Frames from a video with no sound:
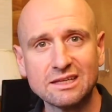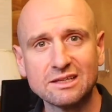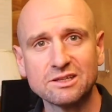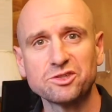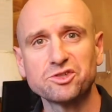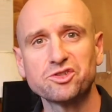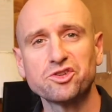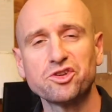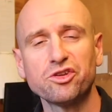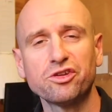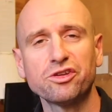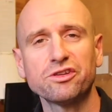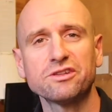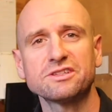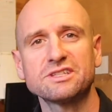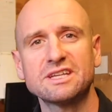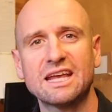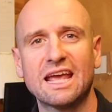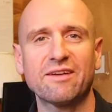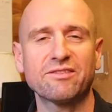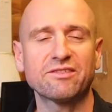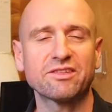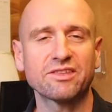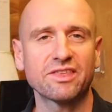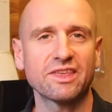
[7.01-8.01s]
Students
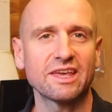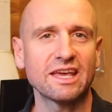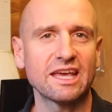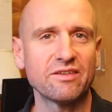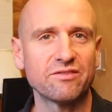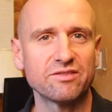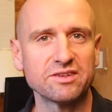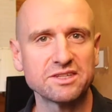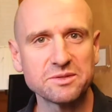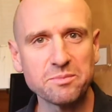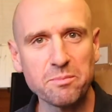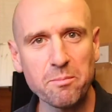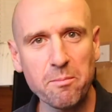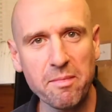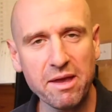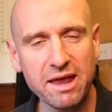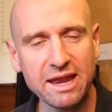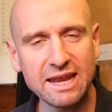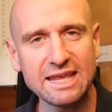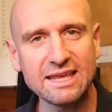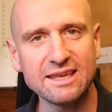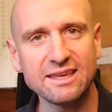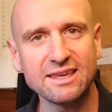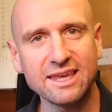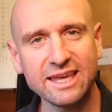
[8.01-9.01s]
have to think of as
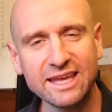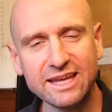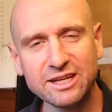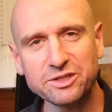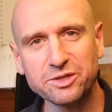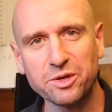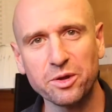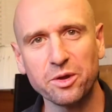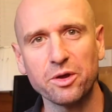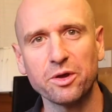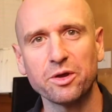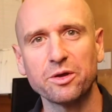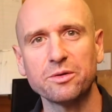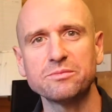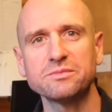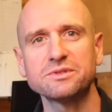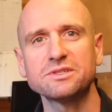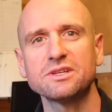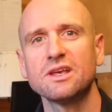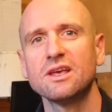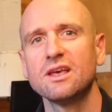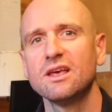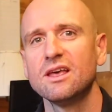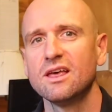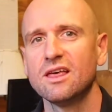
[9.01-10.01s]
many key
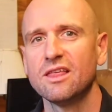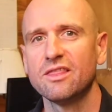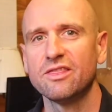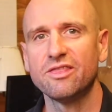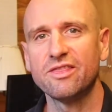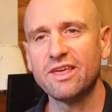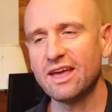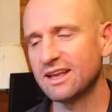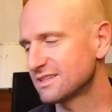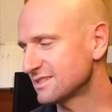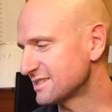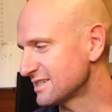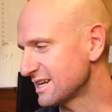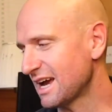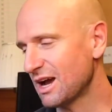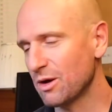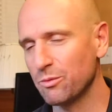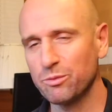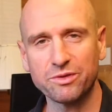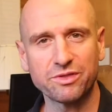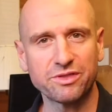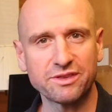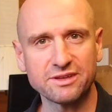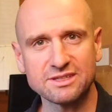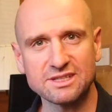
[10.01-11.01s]
terms that start
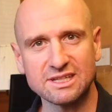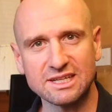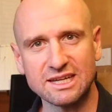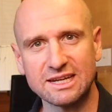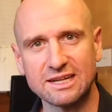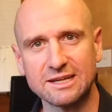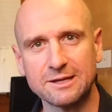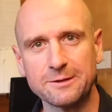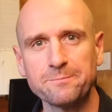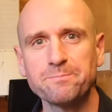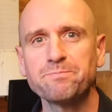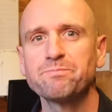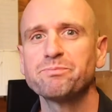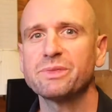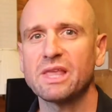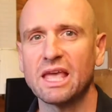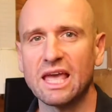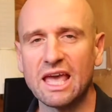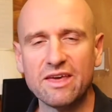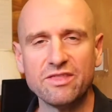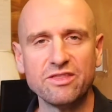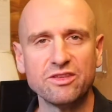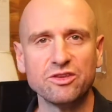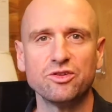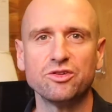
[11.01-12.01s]
with this letter
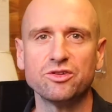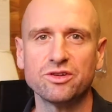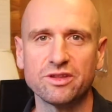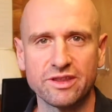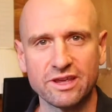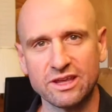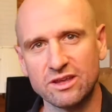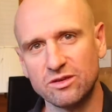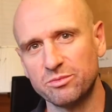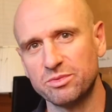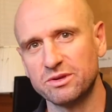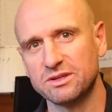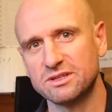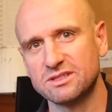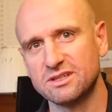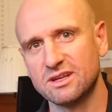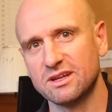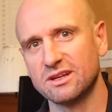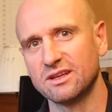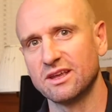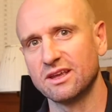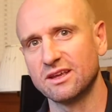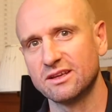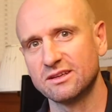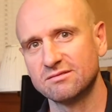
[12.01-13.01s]
in the unit that you've been
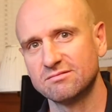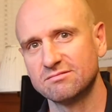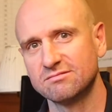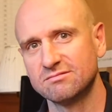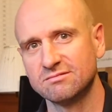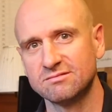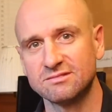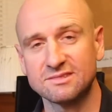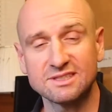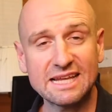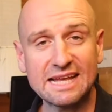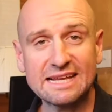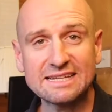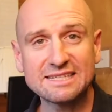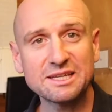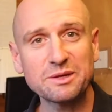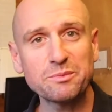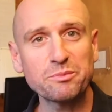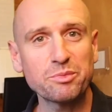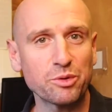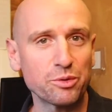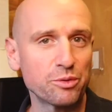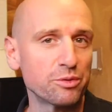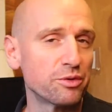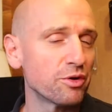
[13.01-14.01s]
studying. It's that
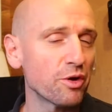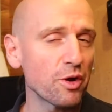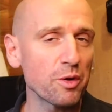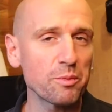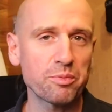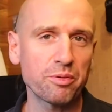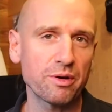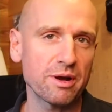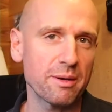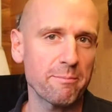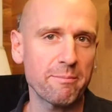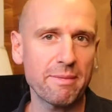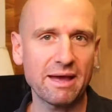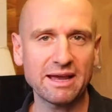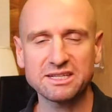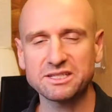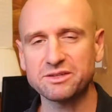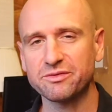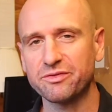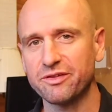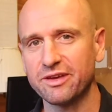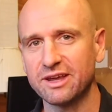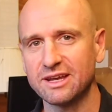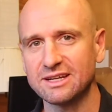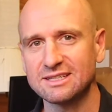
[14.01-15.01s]
simple, no prep, max
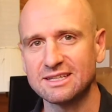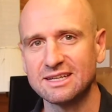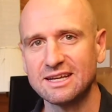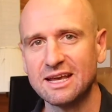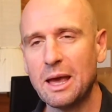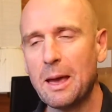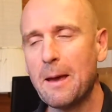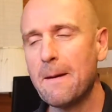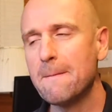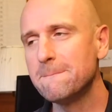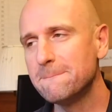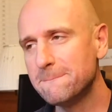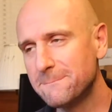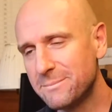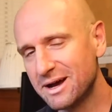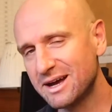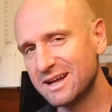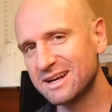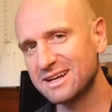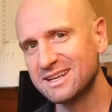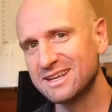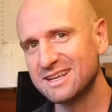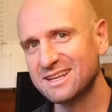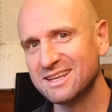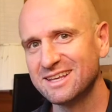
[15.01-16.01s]
effect,
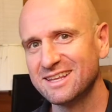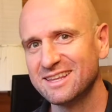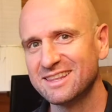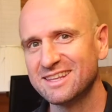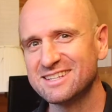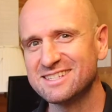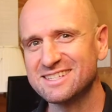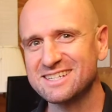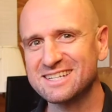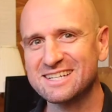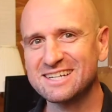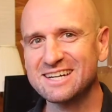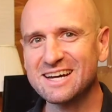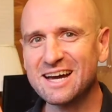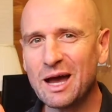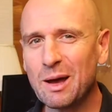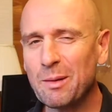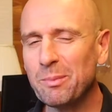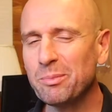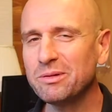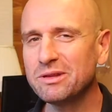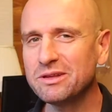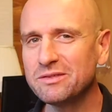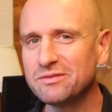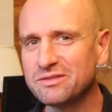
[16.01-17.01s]
but there's a
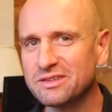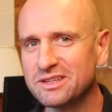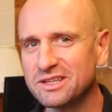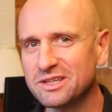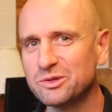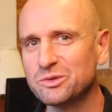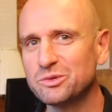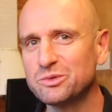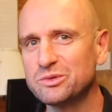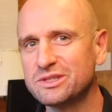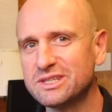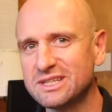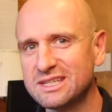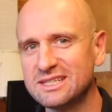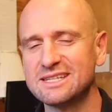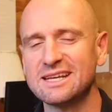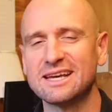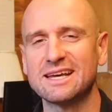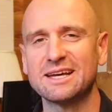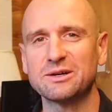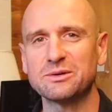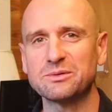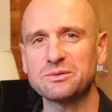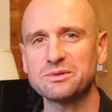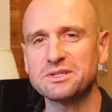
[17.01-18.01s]
couple of little
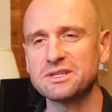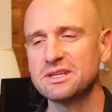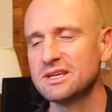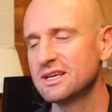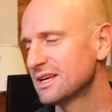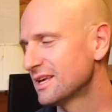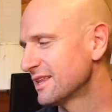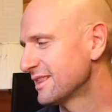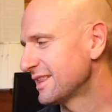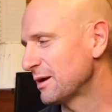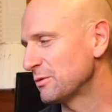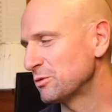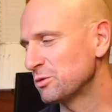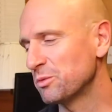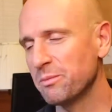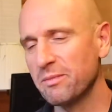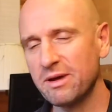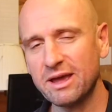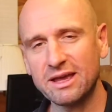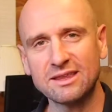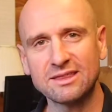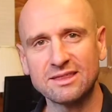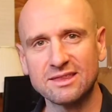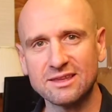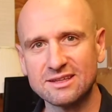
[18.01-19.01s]
details that will
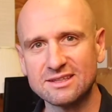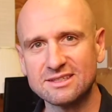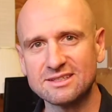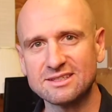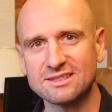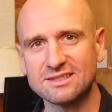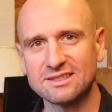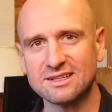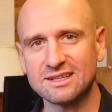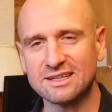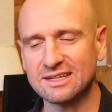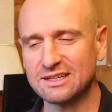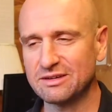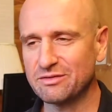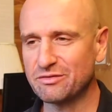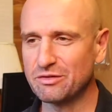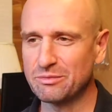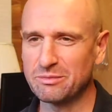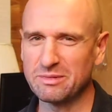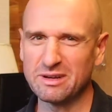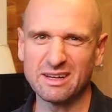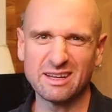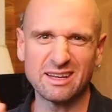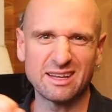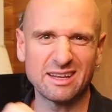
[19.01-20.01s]
make this
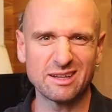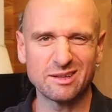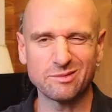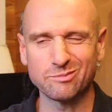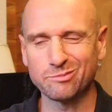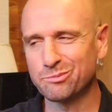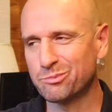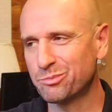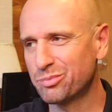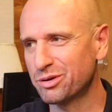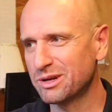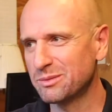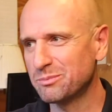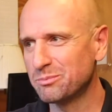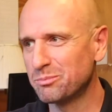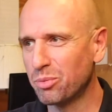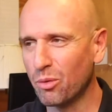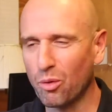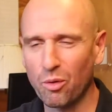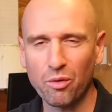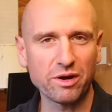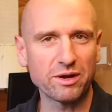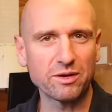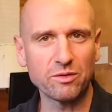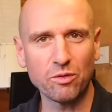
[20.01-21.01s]
from a pretty
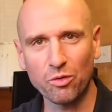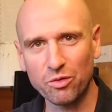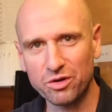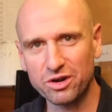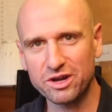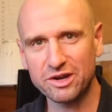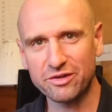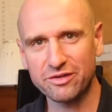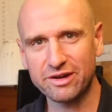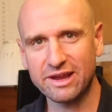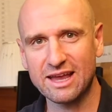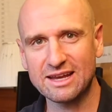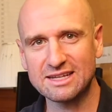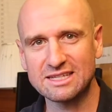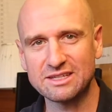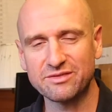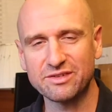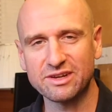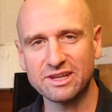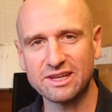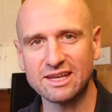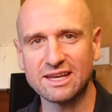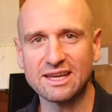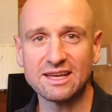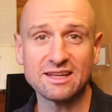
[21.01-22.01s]
boring, ordinary
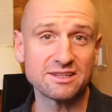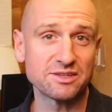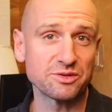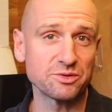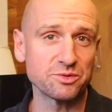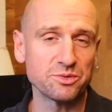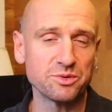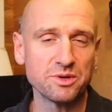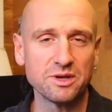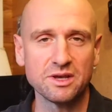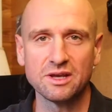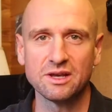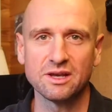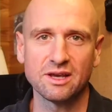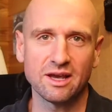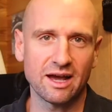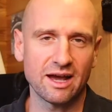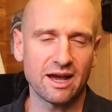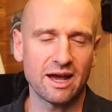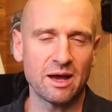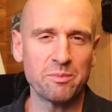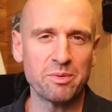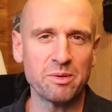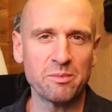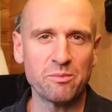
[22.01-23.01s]
activity into
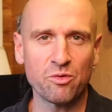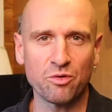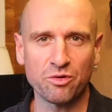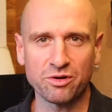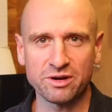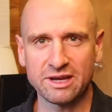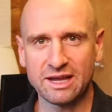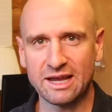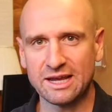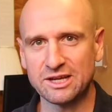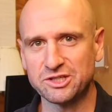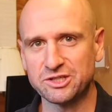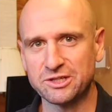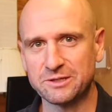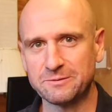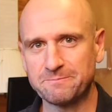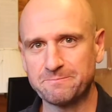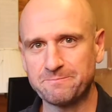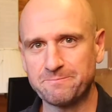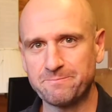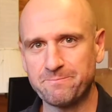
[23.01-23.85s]
a bit more engaging.